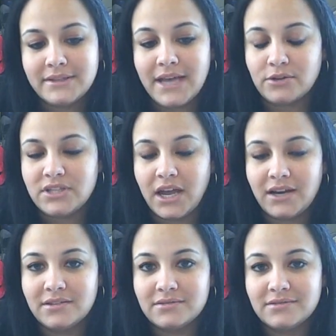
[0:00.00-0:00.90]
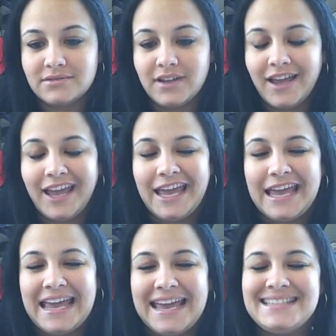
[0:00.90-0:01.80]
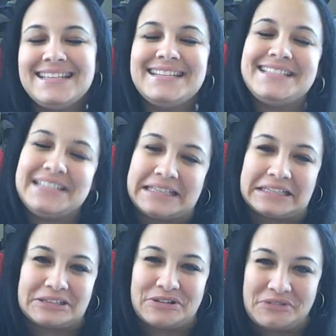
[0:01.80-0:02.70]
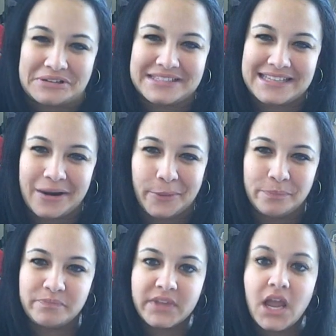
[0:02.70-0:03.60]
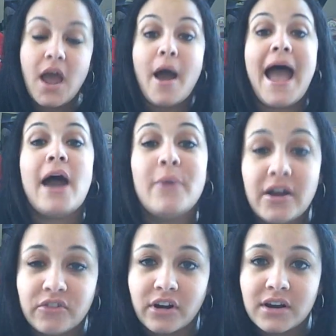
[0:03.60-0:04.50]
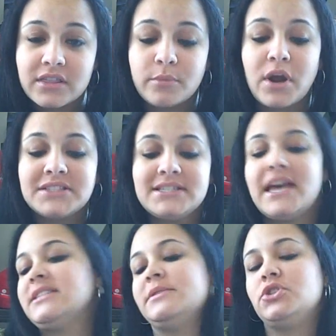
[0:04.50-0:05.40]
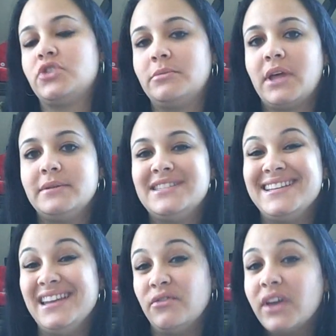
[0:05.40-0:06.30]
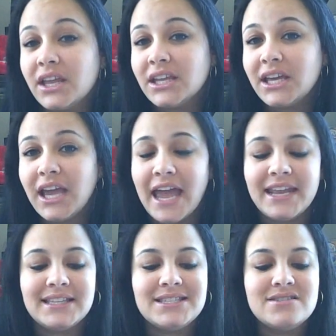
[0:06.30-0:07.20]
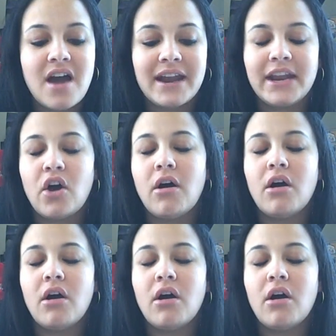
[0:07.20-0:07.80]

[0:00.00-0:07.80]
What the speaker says: downside, is that it's still a little difficult to set up. However, the process has been streamlined significantly, and it's not at